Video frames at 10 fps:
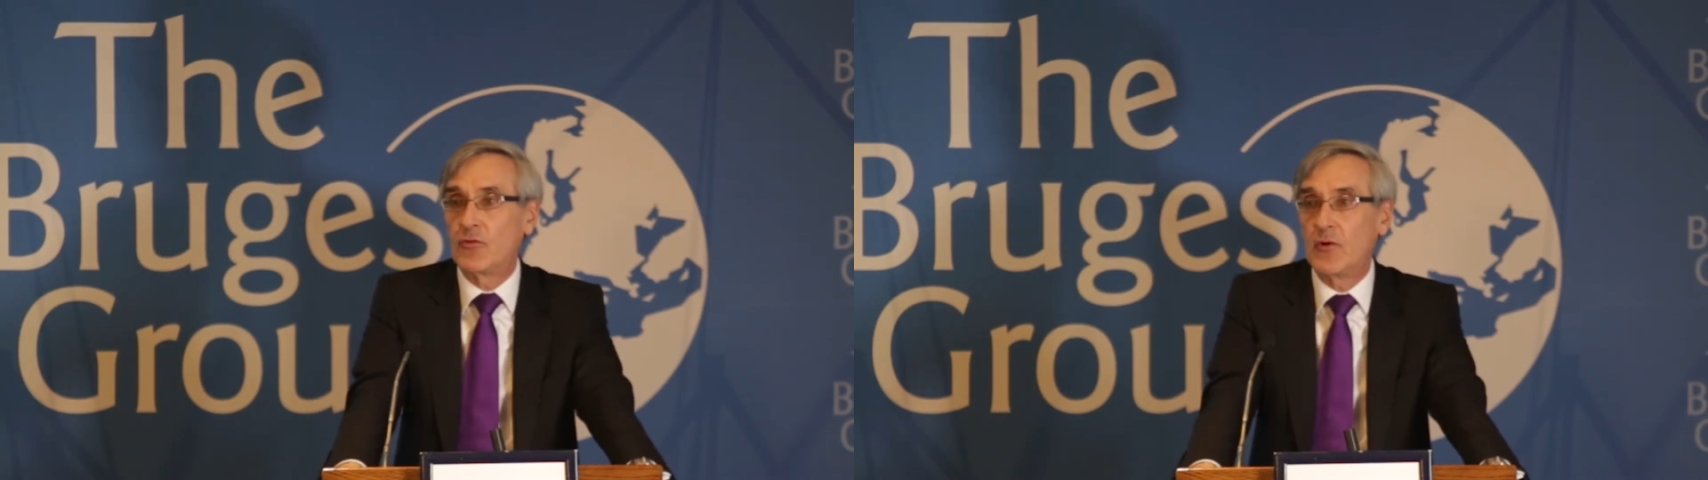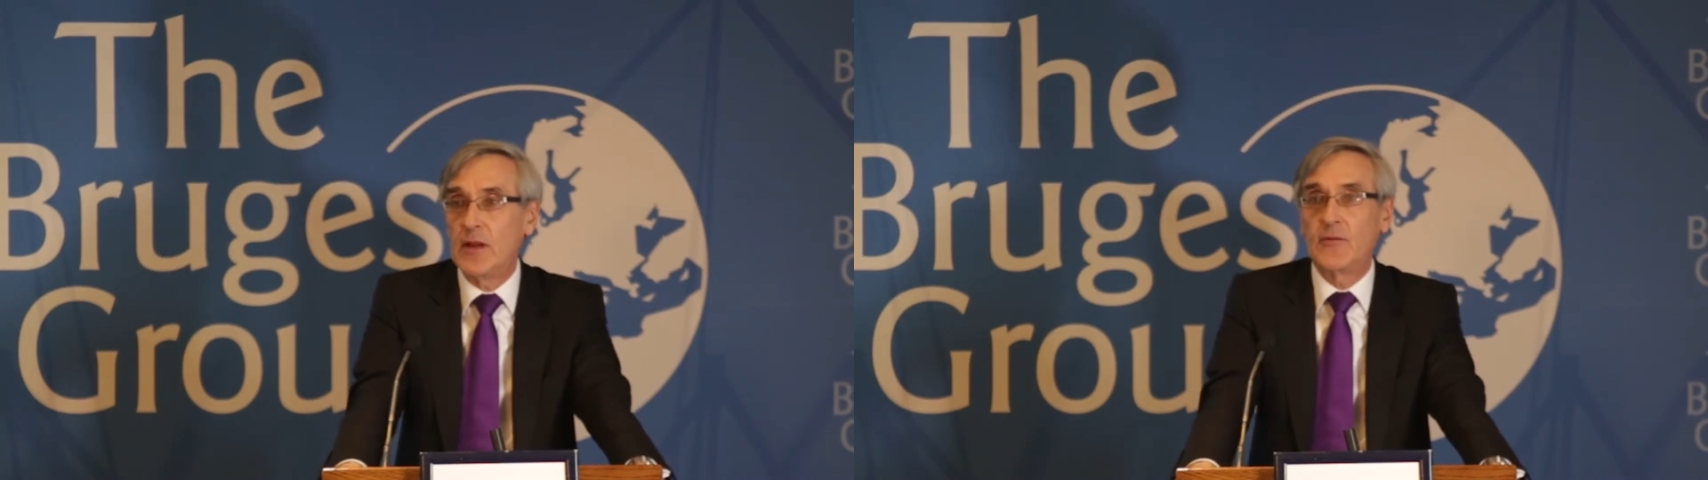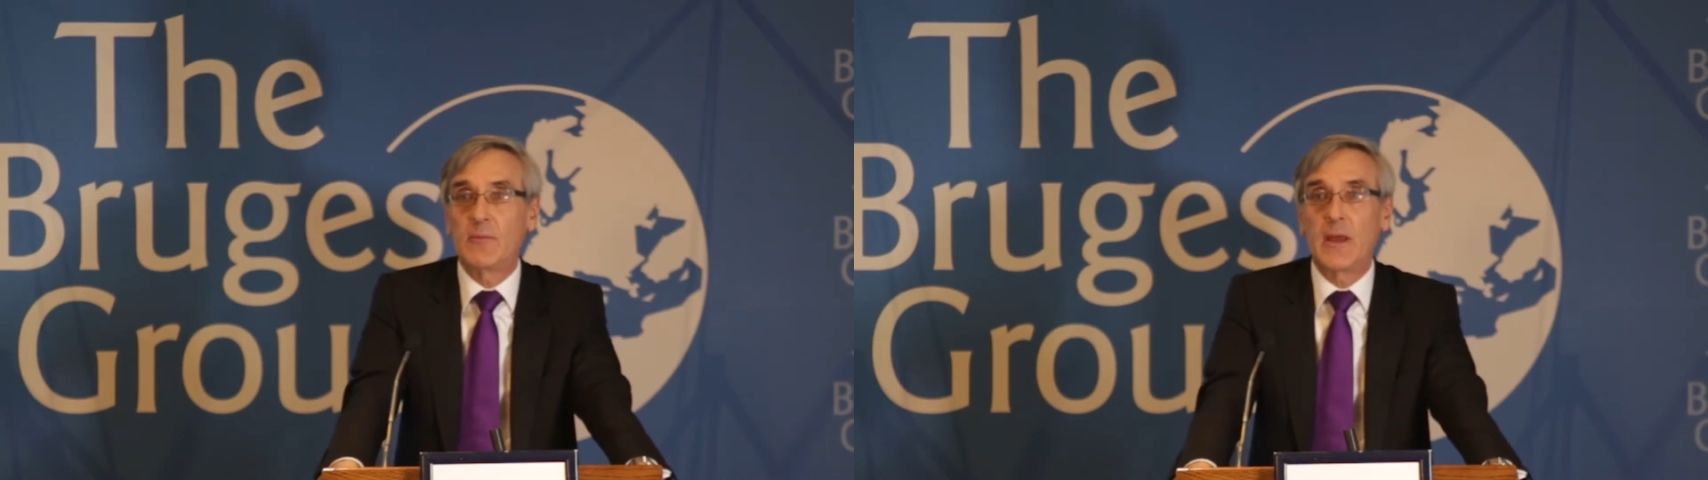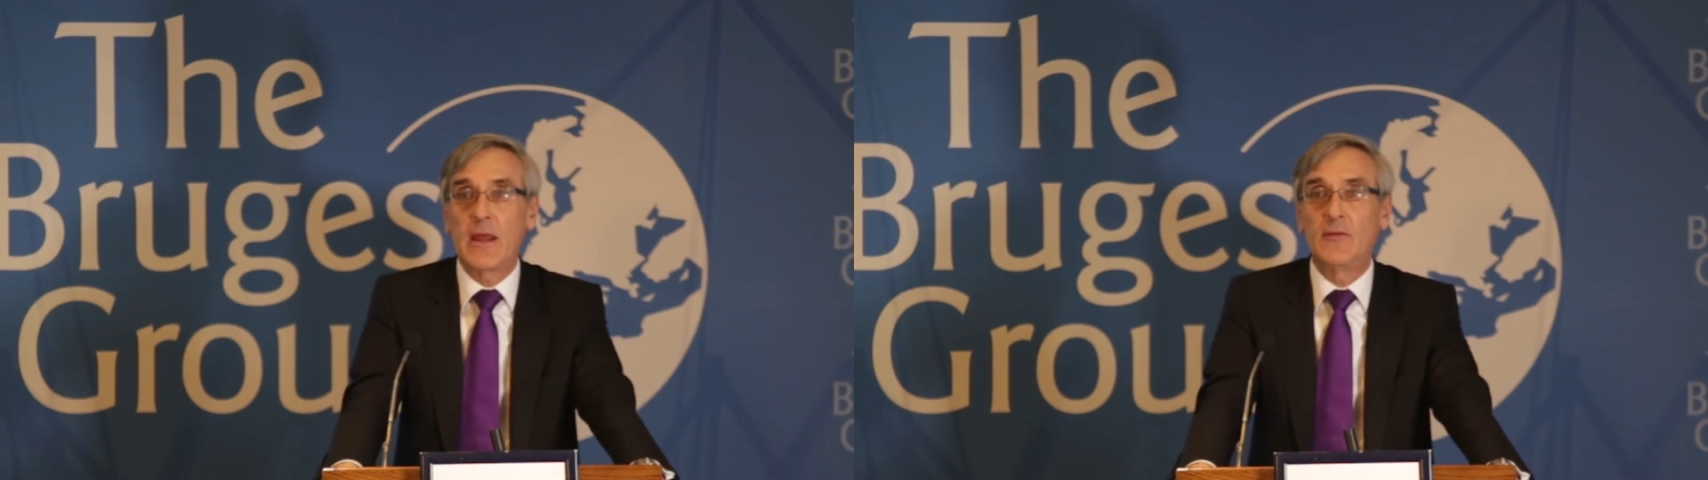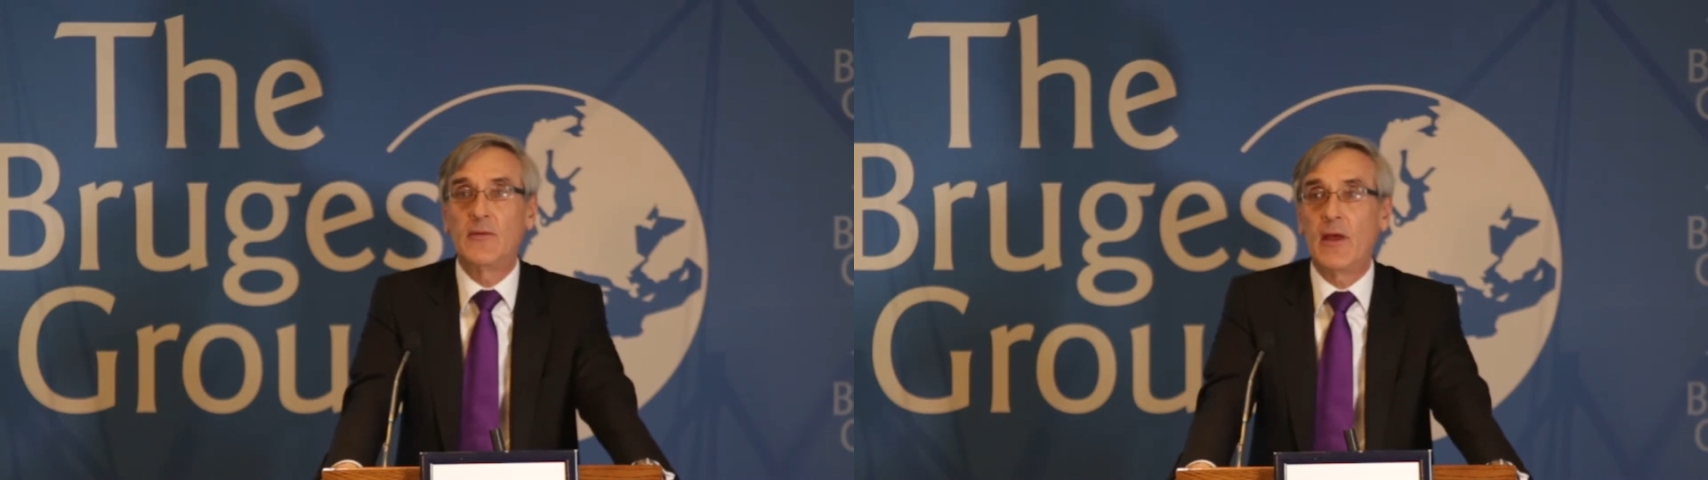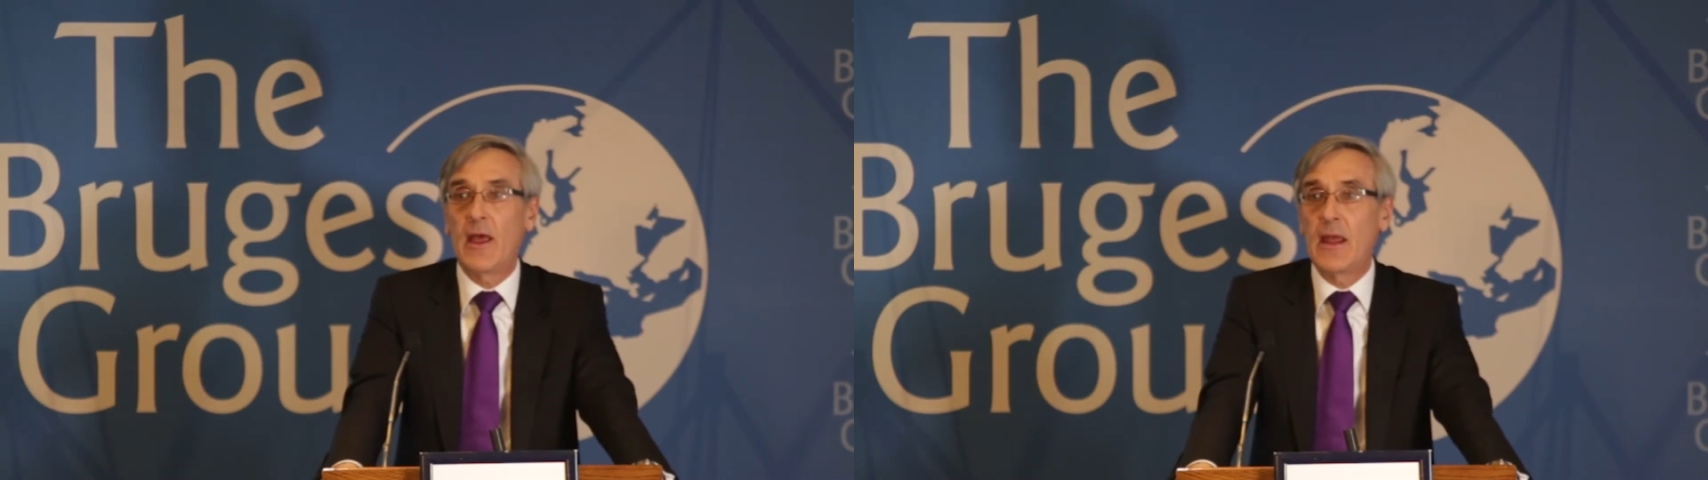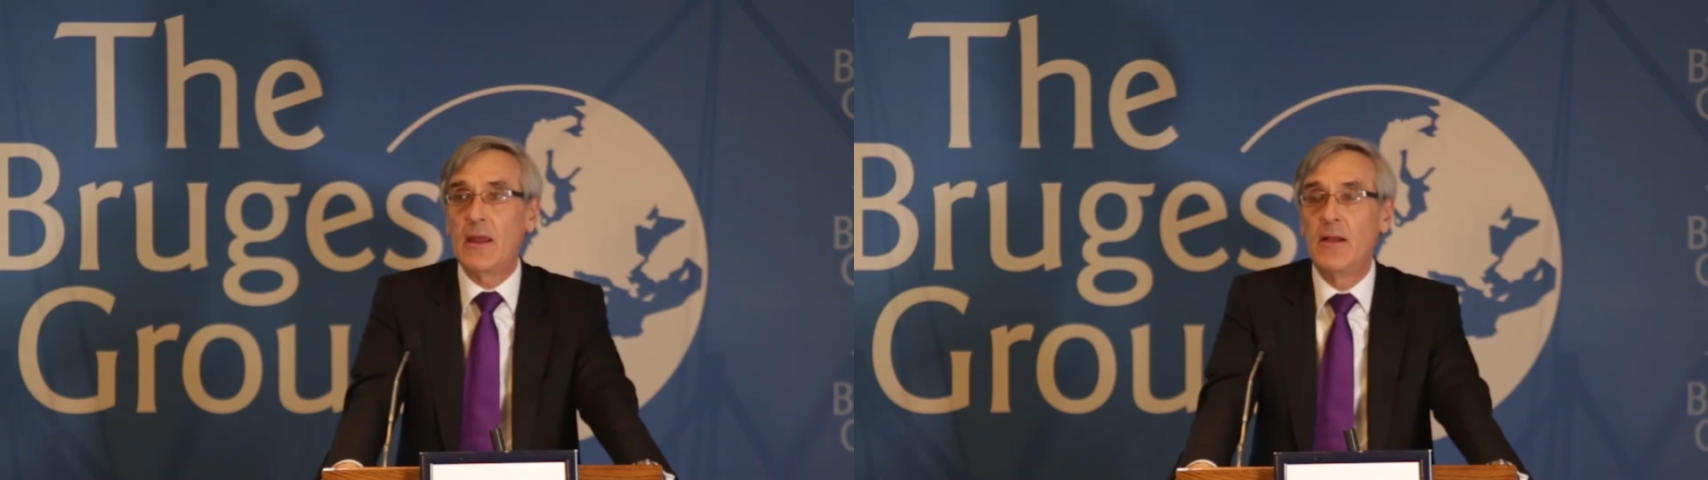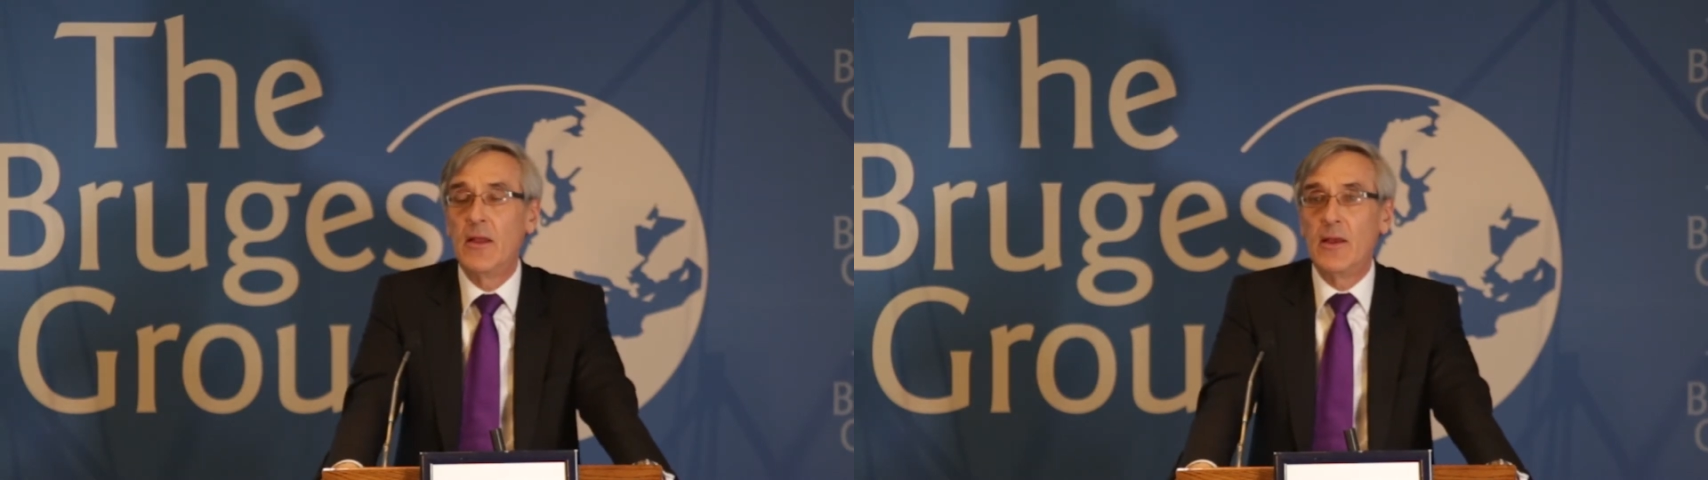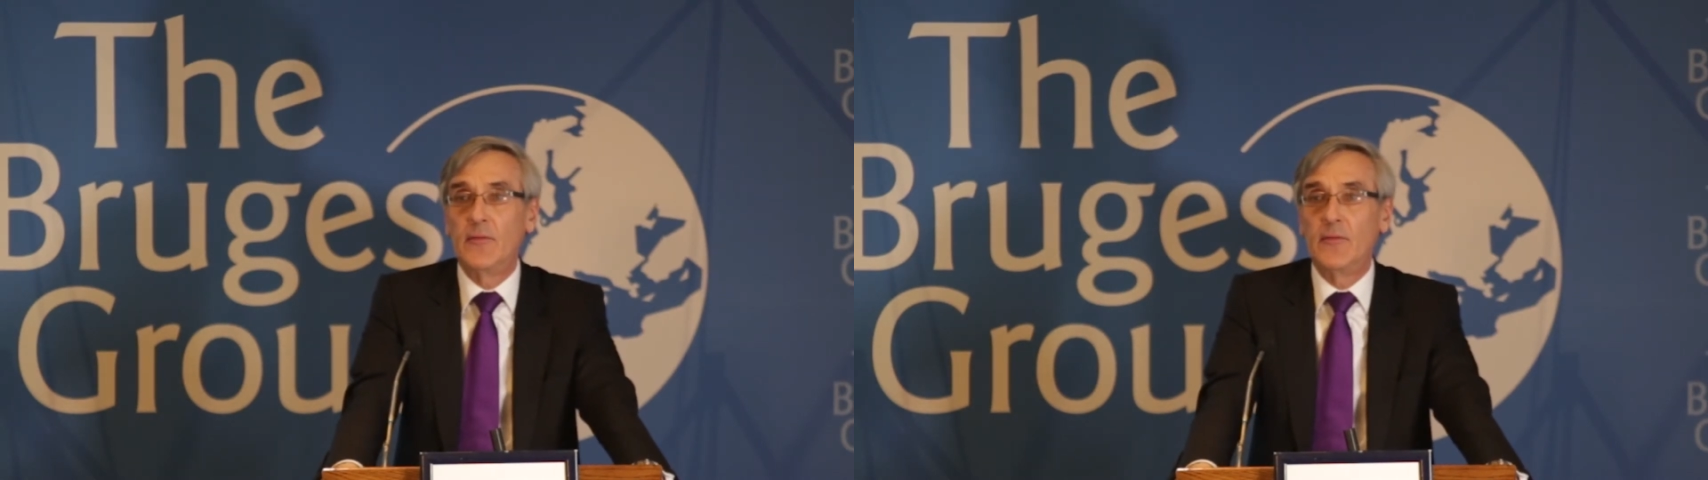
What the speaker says: Theresa May today